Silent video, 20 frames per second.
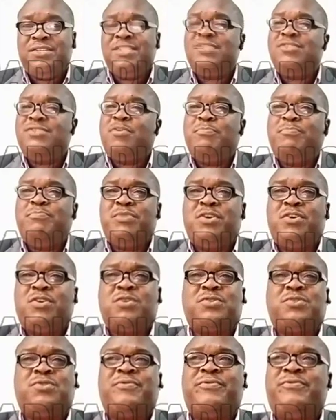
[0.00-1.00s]
is not
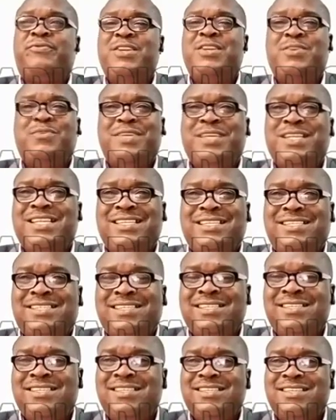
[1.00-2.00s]
because of it.
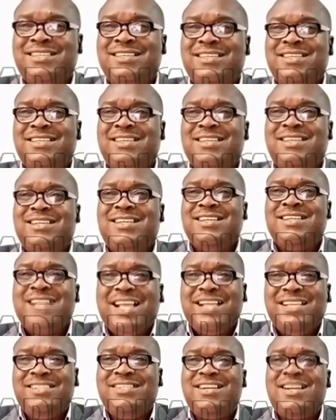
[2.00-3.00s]

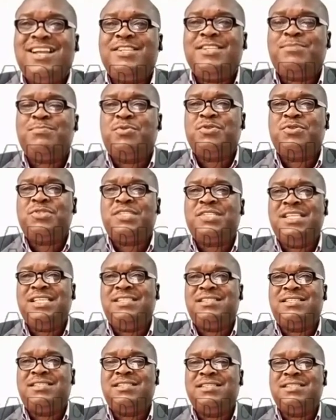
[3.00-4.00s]
Nigerians must eat.
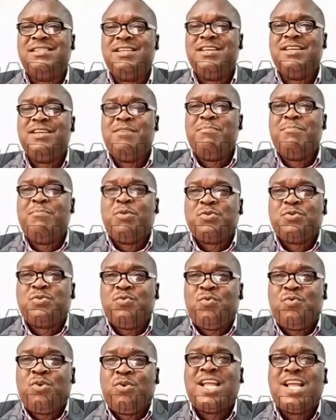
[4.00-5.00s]
But
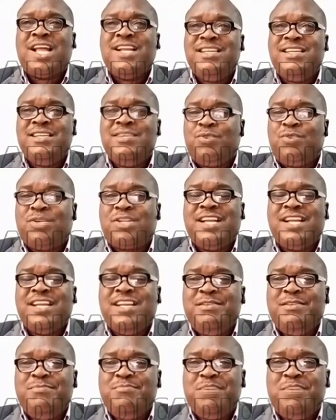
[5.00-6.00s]
what are the
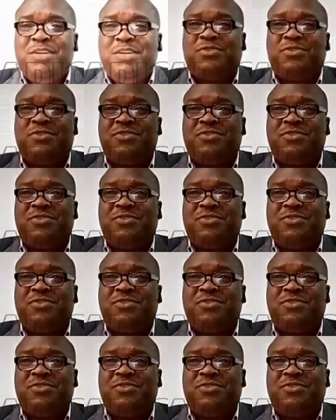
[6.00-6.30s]
major